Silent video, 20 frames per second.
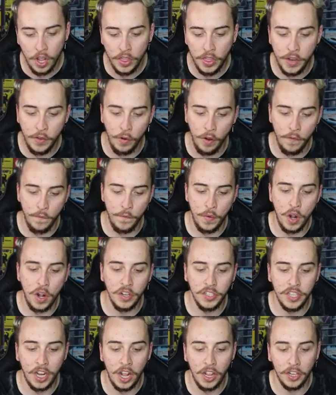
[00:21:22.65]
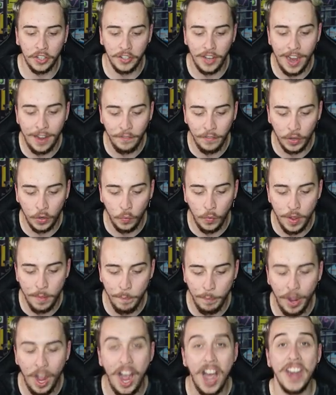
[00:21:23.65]
the reverse holographic
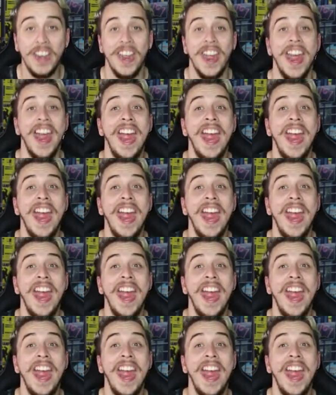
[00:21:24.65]
Wimpod,